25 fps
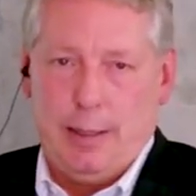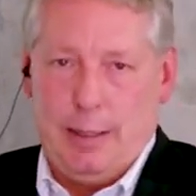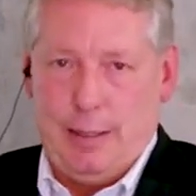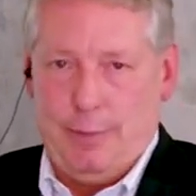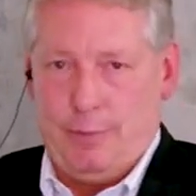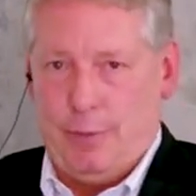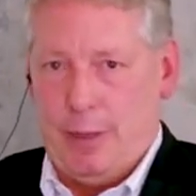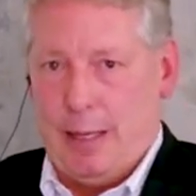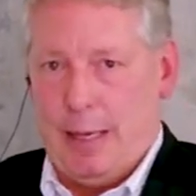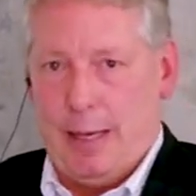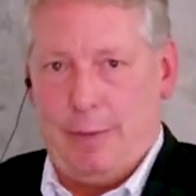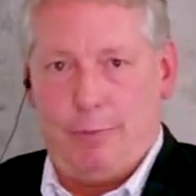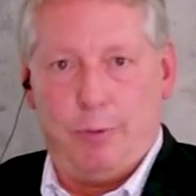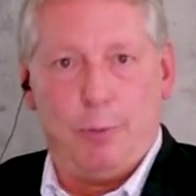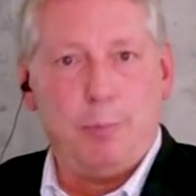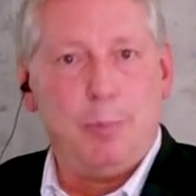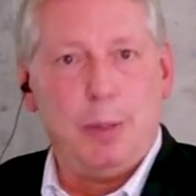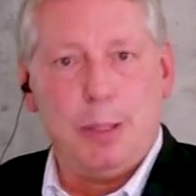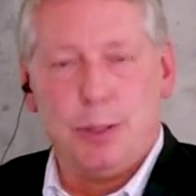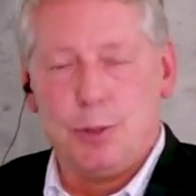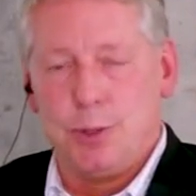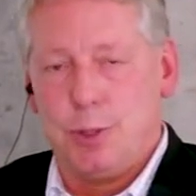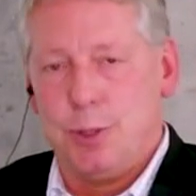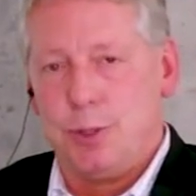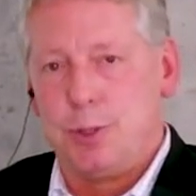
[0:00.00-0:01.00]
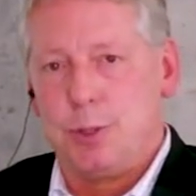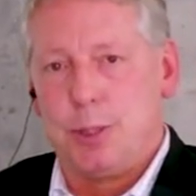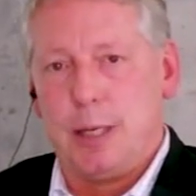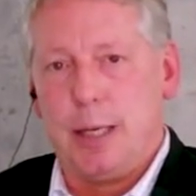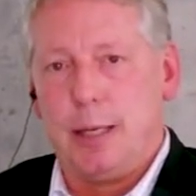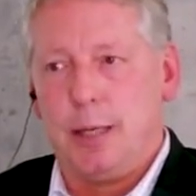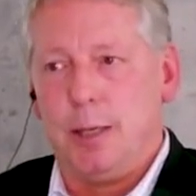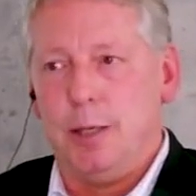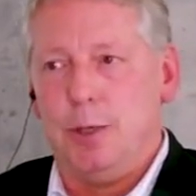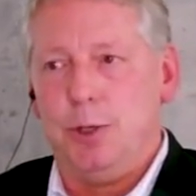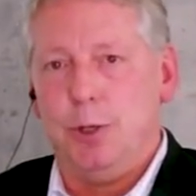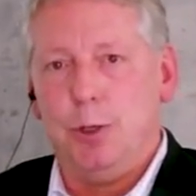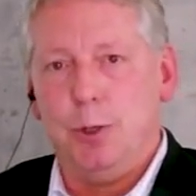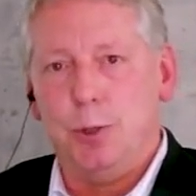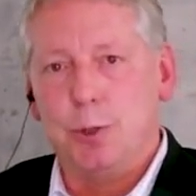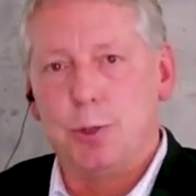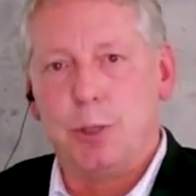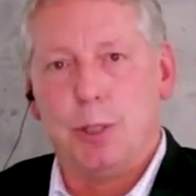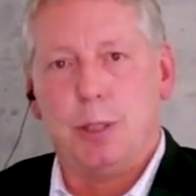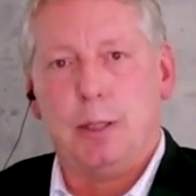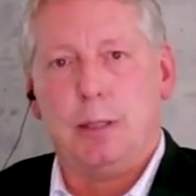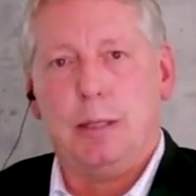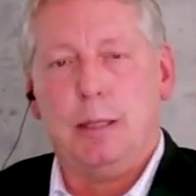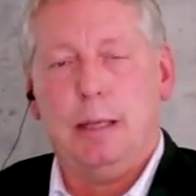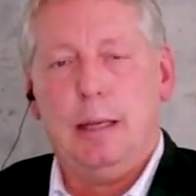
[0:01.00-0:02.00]
If they have a business, they can
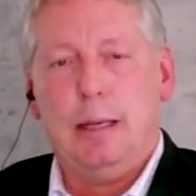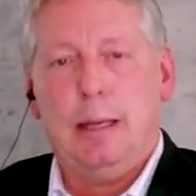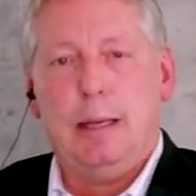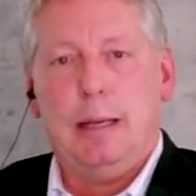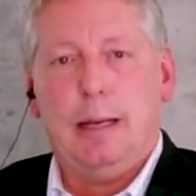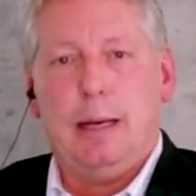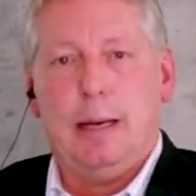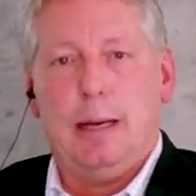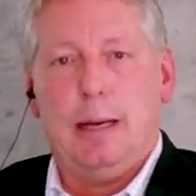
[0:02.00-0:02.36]
use it.